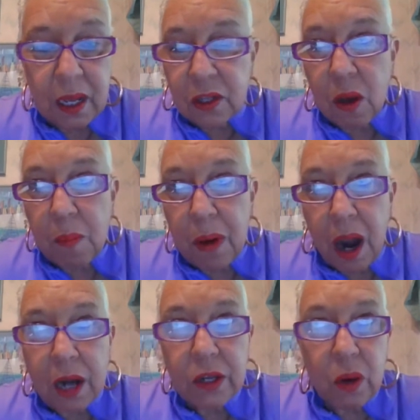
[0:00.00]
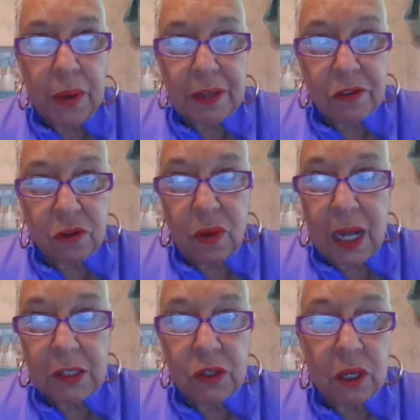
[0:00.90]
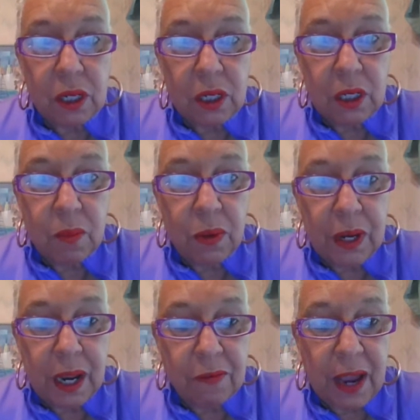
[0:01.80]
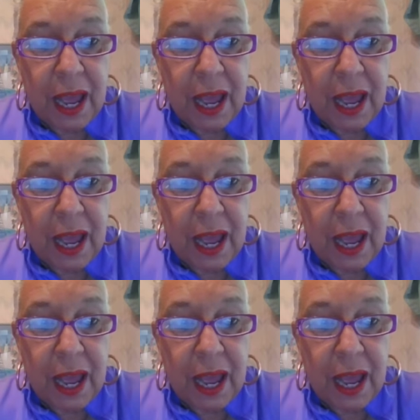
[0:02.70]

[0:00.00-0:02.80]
your bar, your restaurant, your club, whatever,